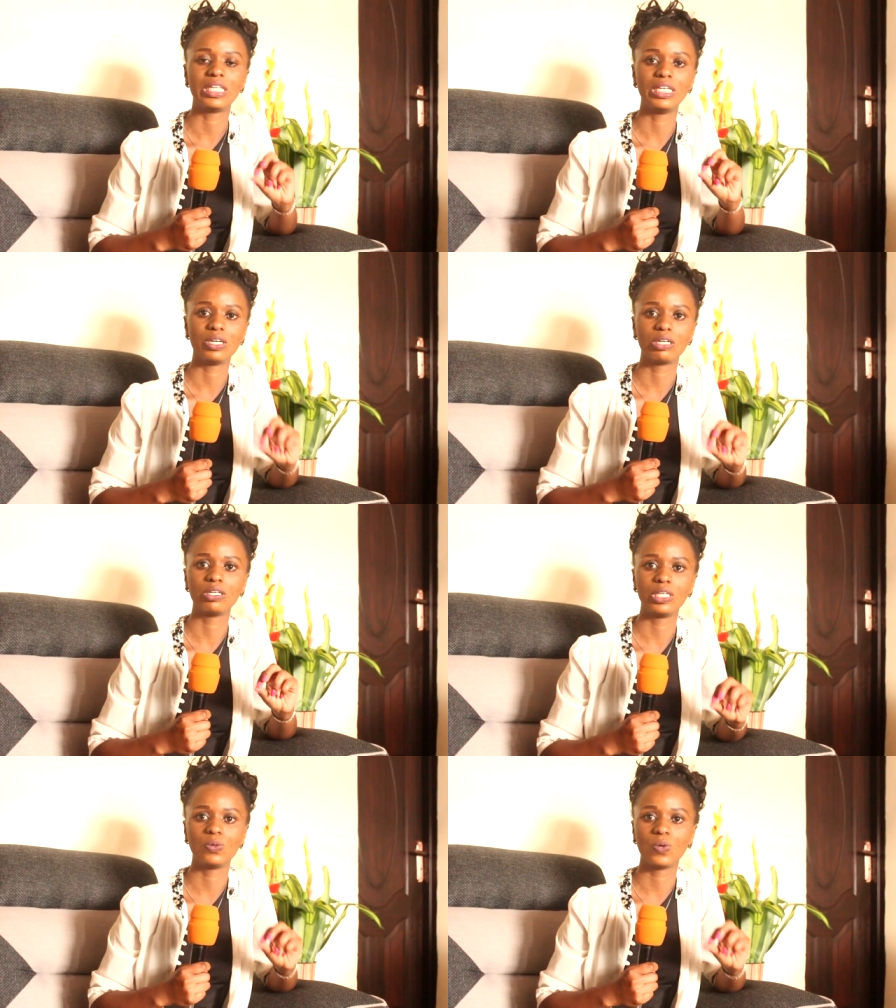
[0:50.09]
The
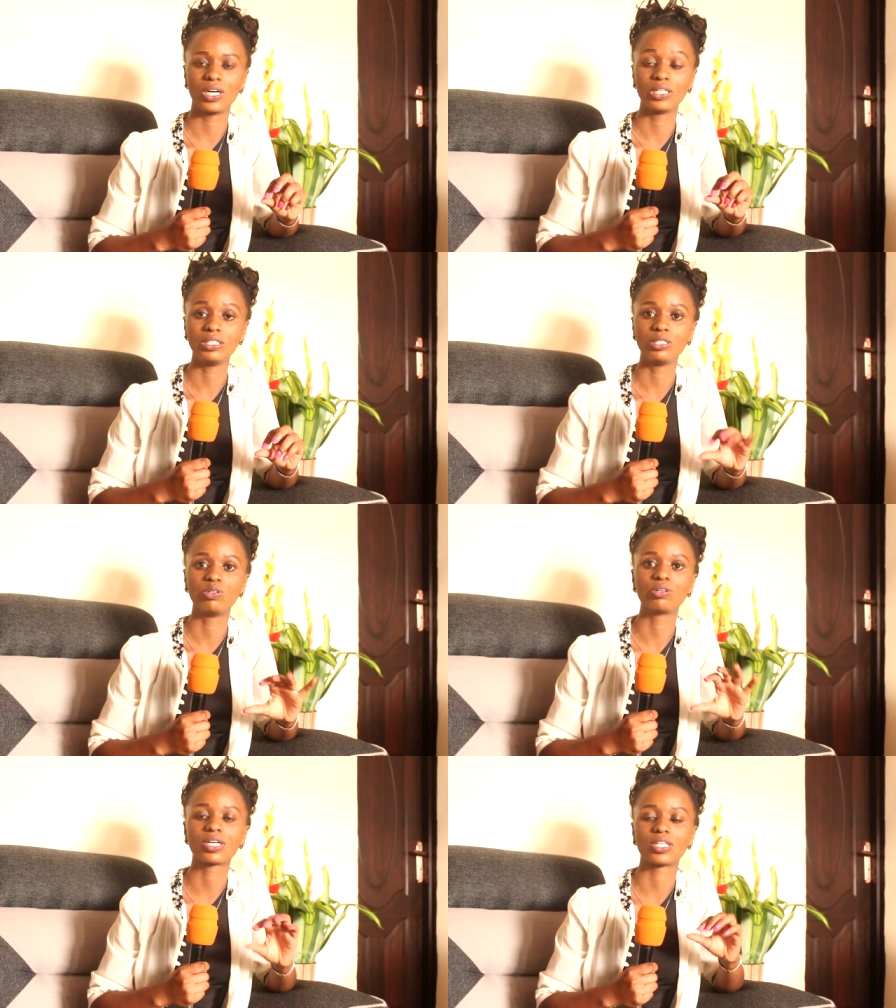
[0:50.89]
only one
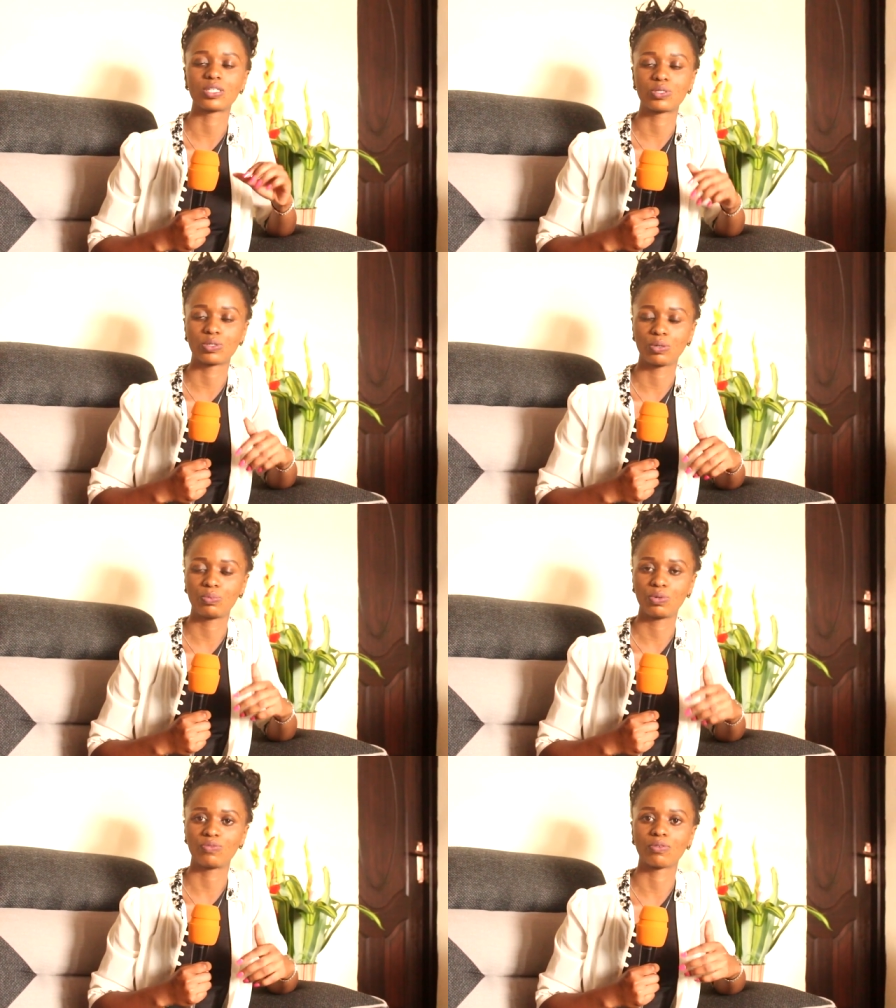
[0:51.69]
who can
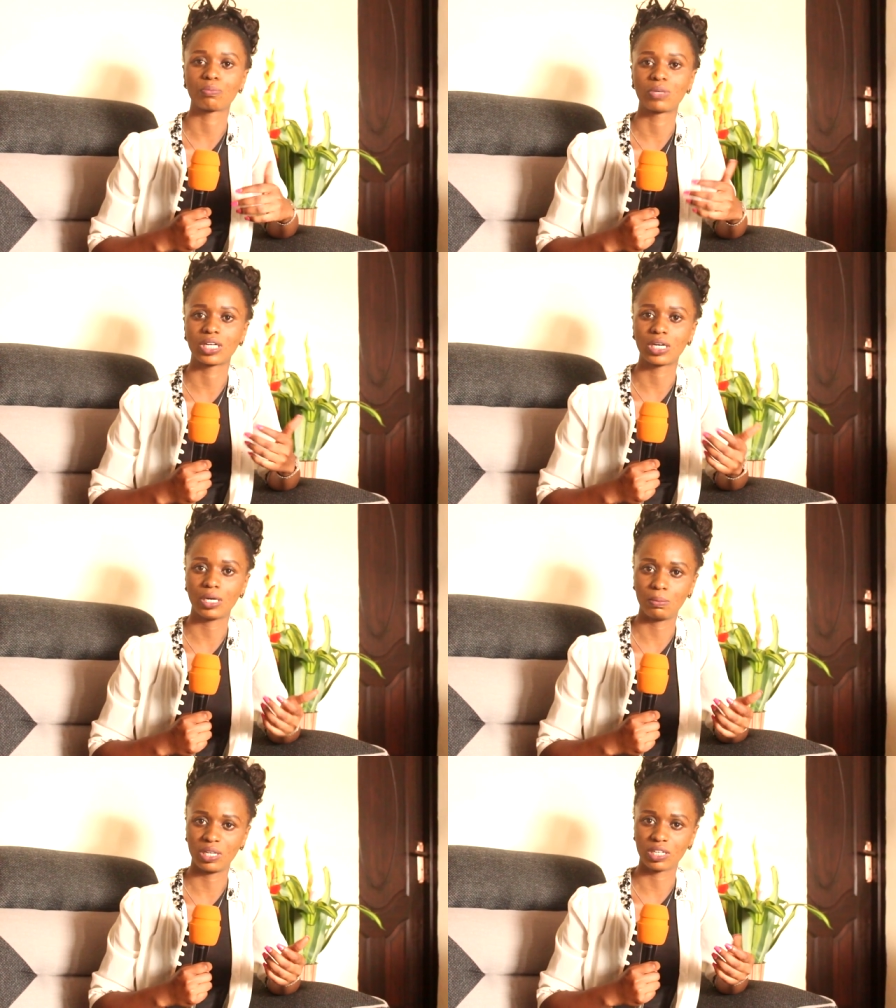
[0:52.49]
stop you from
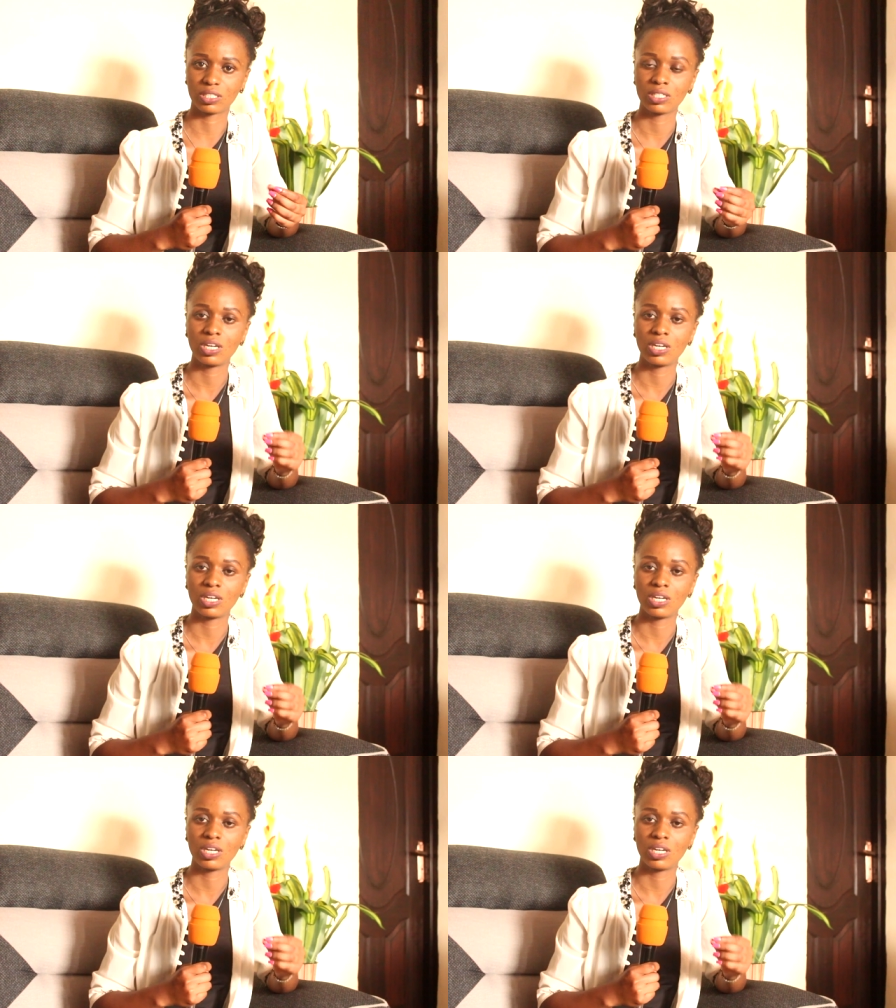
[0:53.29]
becoming